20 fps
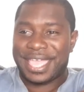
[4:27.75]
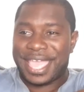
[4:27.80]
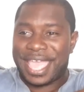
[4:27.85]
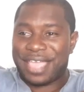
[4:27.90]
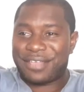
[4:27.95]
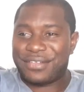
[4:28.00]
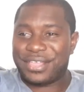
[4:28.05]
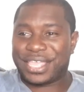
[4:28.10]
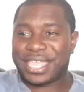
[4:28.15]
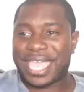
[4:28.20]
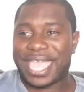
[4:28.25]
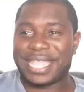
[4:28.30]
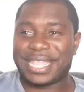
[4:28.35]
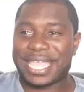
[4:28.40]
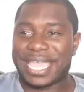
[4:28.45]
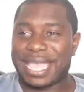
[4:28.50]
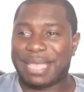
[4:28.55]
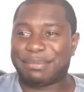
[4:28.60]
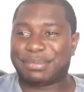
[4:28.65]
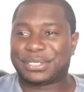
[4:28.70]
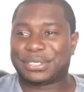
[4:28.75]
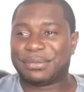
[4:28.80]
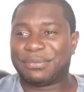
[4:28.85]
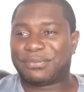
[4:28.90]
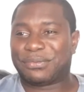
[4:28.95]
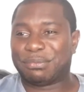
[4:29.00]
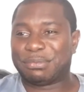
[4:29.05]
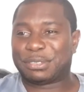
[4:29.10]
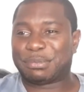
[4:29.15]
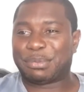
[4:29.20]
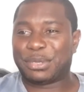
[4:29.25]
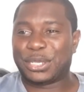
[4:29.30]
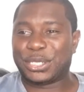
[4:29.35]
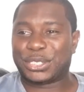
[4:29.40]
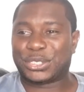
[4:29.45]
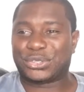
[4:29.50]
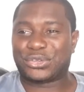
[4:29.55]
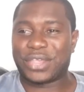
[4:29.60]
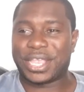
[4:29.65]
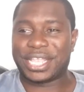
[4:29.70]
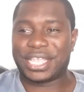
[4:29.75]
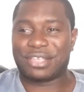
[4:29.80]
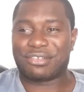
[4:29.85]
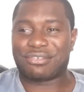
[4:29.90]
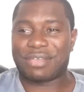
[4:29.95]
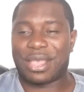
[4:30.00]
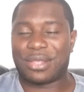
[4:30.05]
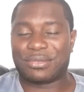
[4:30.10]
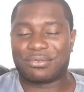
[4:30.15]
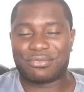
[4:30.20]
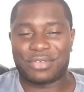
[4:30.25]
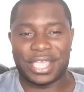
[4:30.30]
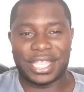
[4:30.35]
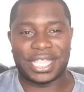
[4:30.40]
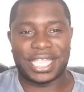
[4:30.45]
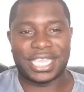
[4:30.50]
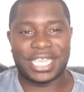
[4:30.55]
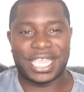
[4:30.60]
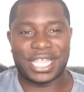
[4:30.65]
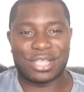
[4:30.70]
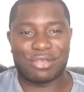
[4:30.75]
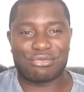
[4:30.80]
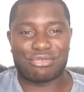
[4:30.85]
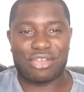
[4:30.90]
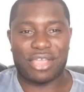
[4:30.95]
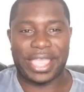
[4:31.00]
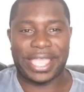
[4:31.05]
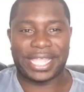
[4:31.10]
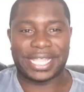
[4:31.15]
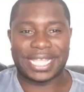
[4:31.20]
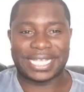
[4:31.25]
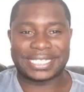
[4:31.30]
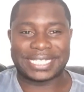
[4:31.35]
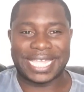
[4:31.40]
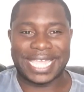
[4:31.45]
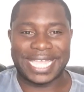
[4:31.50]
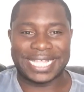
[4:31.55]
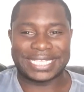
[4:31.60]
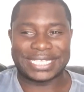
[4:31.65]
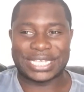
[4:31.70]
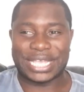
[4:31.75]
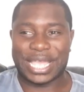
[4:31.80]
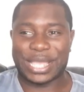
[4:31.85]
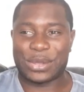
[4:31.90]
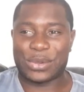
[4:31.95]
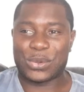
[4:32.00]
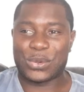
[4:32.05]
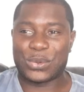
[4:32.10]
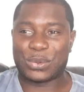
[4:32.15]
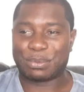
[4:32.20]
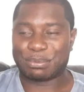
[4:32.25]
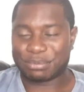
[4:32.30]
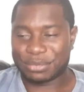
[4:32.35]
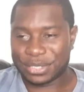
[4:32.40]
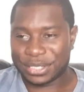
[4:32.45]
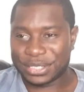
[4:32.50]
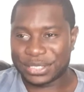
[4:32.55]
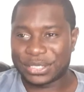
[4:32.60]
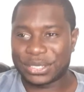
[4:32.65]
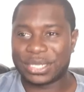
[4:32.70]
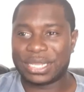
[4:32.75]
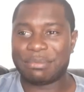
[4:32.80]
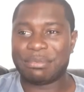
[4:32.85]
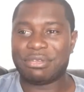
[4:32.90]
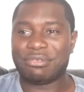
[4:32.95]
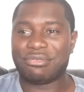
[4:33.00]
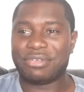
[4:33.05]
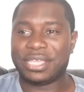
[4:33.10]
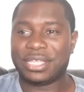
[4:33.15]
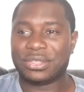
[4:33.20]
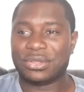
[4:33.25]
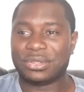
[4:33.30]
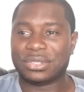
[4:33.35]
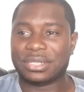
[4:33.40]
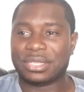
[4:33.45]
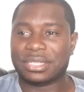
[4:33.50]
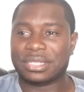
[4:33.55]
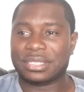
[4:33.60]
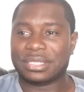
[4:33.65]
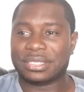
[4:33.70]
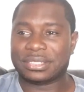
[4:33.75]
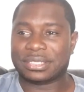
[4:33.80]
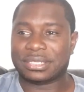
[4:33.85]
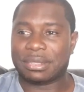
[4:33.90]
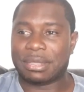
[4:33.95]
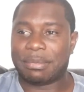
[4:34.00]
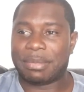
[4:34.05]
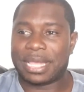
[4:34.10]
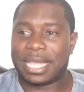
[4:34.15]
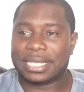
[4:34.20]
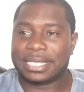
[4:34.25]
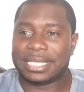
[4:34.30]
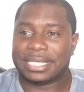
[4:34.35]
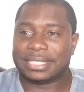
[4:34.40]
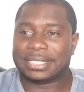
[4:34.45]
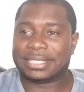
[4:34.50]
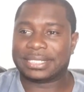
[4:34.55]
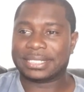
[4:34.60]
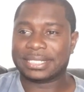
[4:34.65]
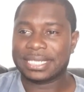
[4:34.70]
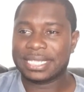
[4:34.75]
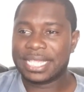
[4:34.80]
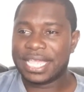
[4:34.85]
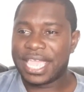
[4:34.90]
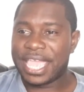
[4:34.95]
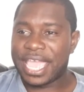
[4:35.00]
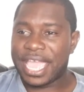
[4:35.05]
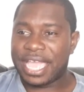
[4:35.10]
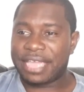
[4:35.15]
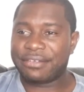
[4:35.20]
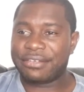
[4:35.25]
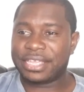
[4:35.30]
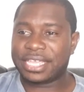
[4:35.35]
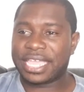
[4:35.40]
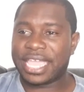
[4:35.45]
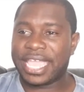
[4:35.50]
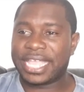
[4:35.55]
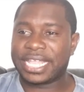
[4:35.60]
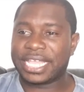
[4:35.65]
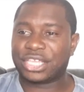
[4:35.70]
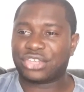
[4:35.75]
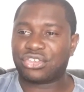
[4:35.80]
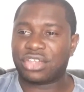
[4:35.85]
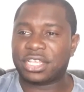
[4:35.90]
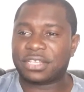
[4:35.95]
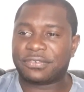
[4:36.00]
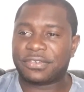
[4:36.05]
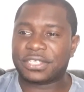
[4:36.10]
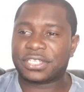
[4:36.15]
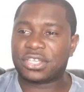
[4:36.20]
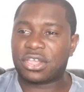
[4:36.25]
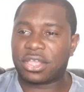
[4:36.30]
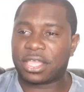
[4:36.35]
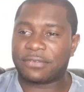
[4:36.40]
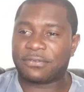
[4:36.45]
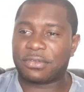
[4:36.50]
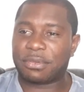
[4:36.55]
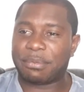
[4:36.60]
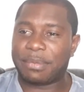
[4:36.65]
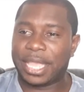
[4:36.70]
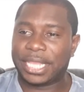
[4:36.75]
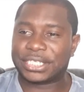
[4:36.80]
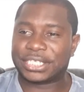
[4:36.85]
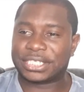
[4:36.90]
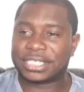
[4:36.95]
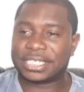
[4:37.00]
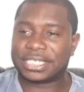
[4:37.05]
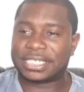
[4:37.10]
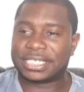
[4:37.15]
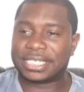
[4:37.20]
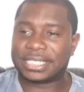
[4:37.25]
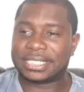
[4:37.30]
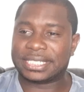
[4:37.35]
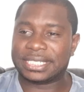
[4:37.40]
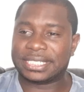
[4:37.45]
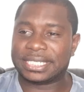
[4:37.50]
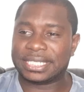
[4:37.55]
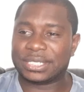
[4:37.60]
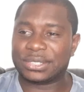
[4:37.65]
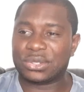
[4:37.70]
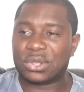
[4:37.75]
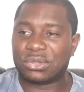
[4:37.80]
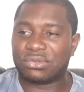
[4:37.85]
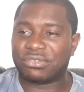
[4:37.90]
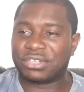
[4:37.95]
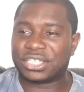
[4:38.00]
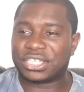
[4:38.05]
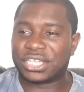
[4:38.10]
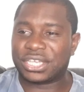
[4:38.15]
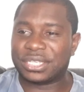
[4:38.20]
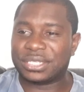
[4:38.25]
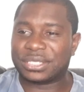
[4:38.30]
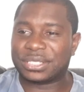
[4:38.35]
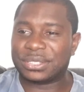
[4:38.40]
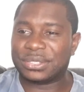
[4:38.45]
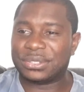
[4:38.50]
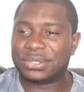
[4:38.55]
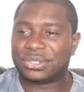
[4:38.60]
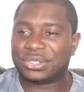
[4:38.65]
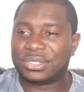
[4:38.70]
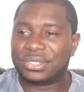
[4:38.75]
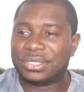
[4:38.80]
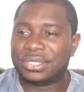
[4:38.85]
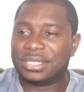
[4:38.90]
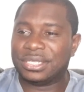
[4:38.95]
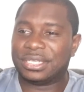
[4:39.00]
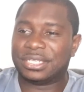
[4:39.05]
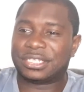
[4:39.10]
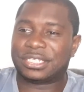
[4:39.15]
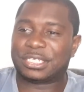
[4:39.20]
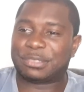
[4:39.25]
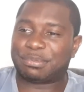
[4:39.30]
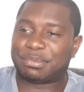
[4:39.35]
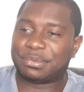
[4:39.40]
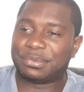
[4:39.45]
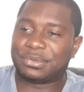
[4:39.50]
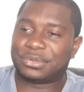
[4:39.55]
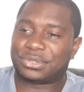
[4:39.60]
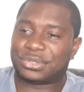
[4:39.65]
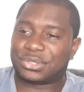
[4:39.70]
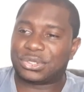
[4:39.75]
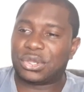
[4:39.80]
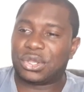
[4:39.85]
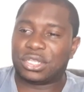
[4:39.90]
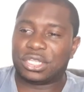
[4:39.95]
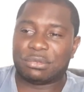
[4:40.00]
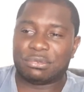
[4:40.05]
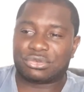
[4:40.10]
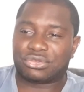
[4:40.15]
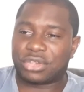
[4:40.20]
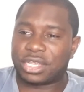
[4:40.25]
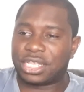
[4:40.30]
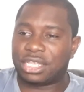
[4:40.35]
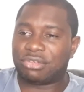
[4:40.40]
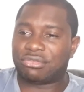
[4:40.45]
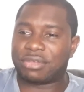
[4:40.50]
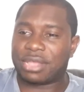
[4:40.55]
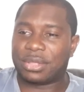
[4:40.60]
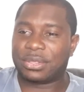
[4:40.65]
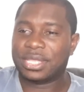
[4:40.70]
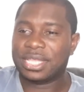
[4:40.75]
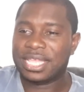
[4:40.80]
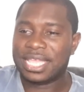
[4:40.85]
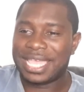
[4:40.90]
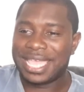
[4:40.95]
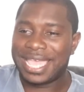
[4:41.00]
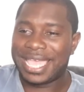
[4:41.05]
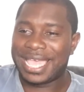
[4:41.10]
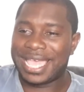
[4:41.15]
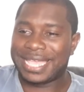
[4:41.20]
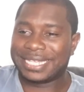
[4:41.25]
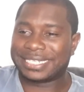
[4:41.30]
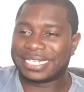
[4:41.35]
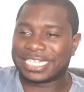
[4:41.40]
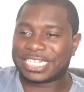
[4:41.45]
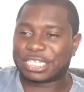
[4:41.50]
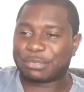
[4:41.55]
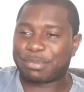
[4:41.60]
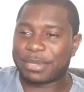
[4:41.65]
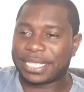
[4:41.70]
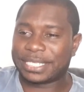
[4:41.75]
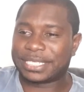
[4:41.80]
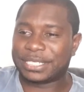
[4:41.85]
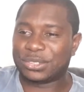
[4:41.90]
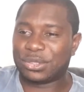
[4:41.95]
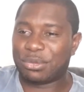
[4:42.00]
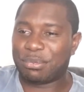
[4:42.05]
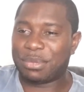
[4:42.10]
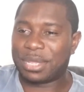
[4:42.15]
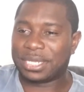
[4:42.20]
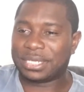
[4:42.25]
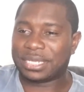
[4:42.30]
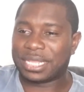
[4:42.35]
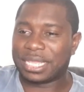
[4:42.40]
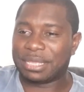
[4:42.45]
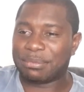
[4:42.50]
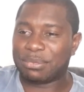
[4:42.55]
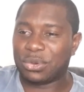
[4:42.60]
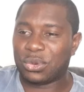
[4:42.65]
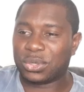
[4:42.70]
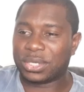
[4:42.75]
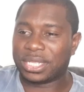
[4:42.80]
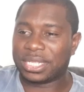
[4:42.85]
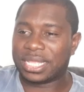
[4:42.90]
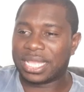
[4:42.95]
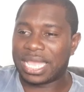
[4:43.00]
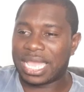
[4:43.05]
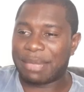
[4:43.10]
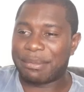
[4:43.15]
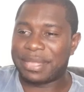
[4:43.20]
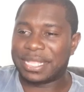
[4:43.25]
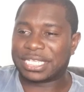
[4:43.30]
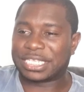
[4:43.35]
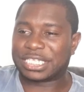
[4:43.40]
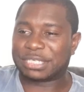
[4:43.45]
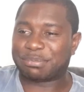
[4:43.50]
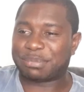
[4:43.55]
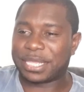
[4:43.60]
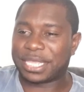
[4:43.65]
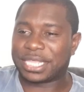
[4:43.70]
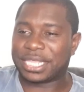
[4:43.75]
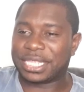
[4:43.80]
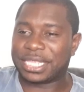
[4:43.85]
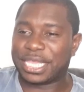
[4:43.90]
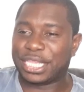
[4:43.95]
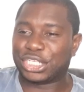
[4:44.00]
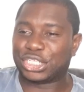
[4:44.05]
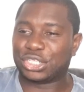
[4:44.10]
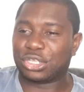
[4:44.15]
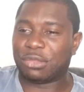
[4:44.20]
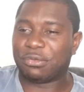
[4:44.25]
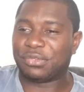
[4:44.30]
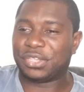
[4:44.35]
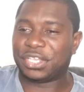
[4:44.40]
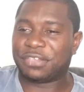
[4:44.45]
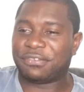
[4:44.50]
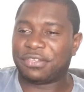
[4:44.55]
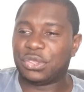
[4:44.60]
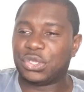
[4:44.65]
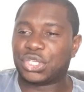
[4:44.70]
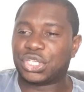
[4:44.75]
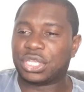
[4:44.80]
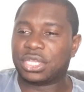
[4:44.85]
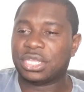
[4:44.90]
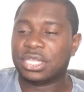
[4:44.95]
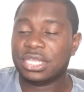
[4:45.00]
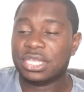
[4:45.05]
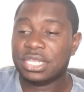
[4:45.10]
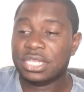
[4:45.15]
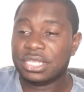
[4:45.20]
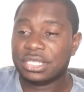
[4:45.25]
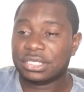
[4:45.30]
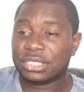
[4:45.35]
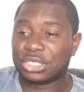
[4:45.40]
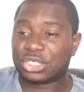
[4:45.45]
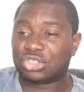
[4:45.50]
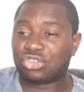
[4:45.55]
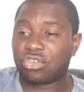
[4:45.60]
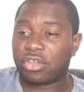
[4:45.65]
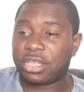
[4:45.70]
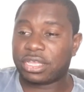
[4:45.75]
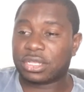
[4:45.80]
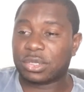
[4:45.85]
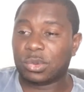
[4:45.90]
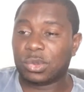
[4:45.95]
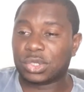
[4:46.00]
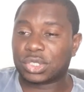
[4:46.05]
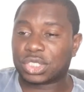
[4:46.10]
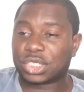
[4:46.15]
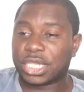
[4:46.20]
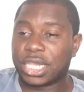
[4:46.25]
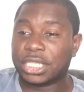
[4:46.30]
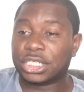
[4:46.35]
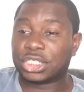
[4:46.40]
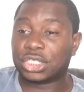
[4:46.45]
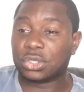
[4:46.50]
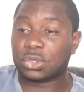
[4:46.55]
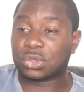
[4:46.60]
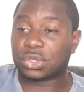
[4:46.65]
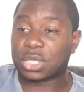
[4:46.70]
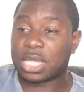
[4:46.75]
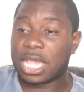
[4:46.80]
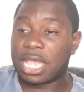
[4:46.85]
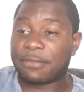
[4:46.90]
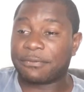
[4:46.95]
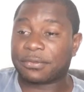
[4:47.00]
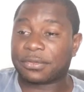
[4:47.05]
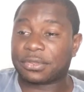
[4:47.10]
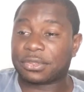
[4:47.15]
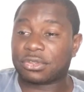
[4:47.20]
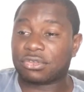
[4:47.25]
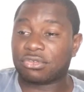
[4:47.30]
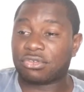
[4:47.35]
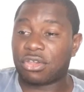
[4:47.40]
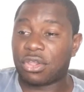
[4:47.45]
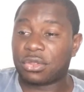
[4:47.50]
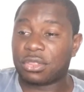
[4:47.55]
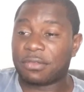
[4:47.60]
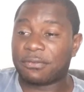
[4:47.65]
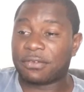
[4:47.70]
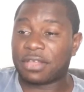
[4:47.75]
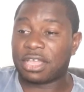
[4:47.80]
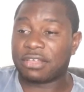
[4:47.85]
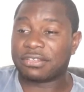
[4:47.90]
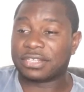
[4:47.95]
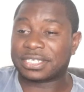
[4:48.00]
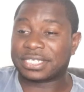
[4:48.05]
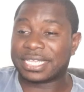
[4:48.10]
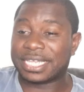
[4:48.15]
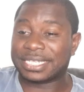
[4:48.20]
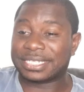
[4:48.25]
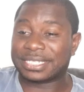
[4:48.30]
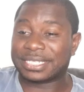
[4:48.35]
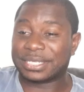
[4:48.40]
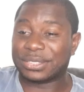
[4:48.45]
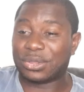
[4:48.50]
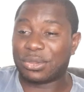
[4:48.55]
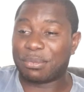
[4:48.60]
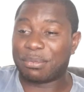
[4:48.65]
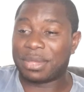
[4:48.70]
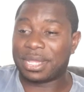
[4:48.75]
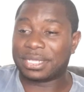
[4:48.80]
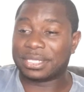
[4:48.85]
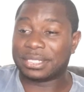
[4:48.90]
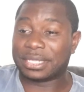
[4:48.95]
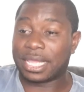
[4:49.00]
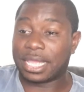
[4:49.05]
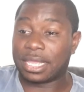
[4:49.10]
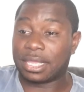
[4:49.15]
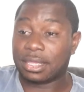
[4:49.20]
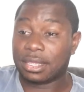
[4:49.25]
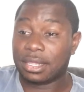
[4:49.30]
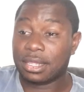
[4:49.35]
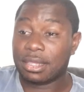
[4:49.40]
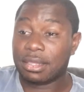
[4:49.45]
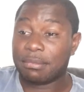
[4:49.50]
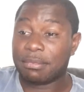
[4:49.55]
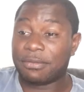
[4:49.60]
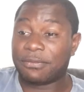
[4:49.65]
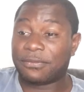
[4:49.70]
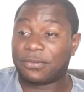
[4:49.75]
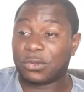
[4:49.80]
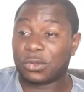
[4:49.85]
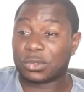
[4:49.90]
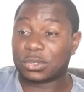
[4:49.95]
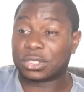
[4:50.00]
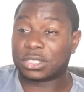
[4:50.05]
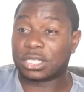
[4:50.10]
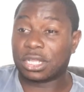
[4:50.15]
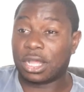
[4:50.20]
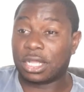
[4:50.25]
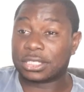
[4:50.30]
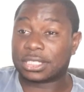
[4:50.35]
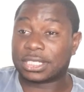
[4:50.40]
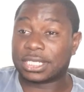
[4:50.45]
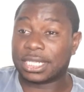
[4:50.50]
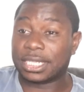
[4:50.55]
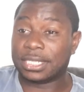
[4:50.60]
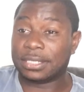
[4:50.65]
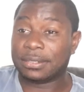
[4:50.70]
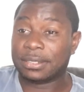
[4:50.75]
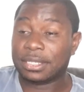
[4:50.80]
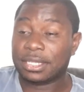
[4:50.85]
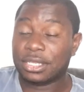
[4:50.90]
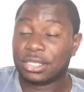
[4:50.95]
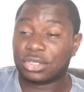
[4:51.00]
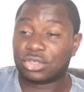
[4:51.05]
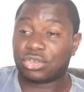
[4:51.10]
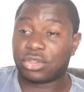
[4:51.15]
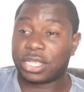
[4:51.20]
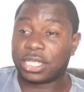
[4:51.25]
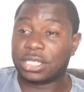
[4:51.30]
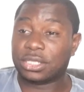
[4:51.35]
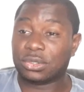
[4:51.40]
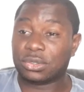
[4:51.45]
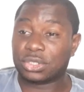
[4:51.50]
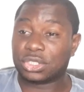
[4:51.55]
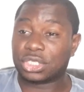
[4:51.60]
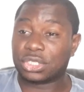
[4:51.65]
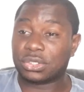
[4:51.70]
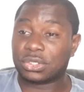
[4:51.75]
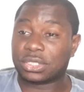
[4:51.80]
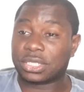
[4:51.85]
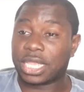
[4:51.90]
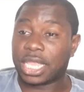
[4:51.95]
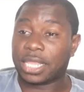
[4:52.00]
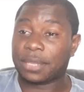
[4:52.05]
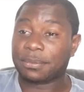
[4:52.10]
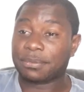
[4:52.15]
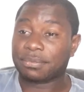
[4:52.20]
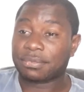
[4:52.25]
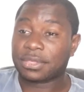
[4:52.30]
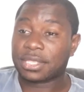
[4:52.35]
Harry Kane absent from Spurs training ground, written in yellow writing as the head title. So let me read on about this. Harry Kane, a transfer target for Manchester City, did not return to the Tottenham training ground as expected on Monday morning amid speculation over his future. The striker was scheduled to have coronavirus testing on Monday before starting training on Tuesday.